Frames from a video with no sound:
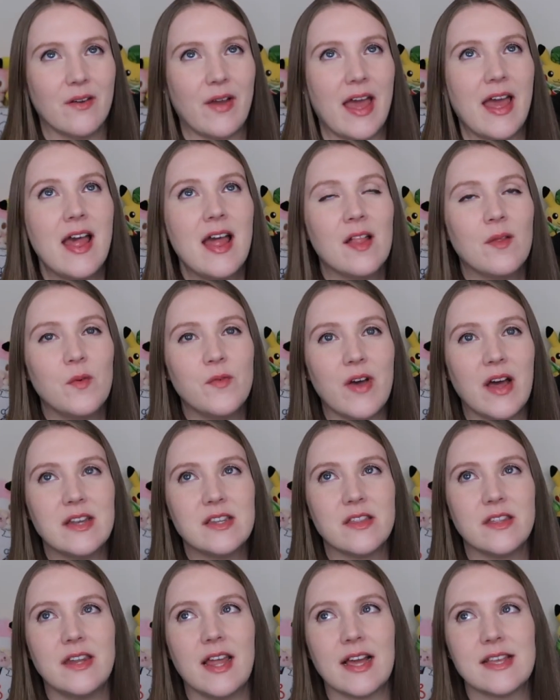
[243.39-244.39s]
Okay, move on
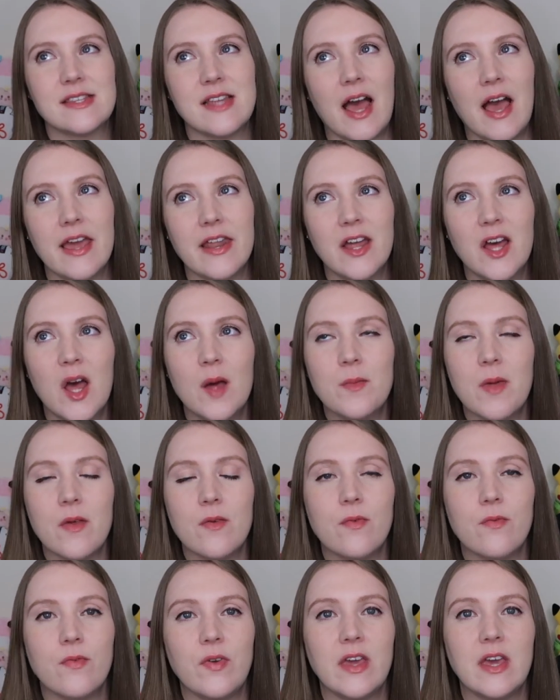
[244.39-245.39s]
to the next item.
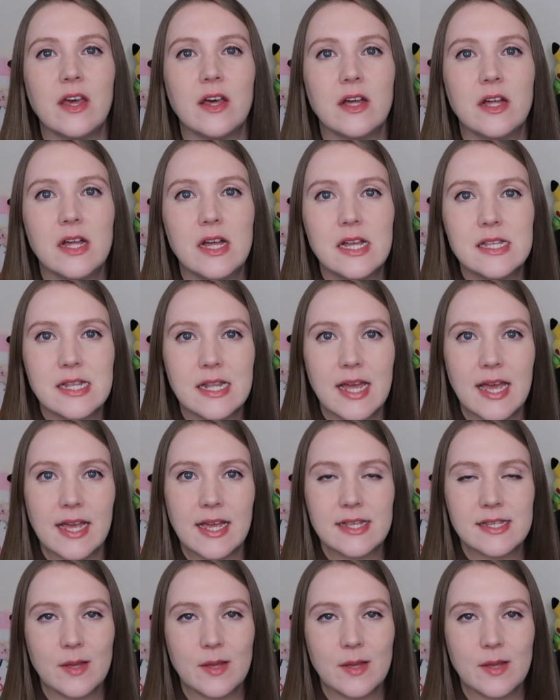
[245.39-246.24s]
It feels like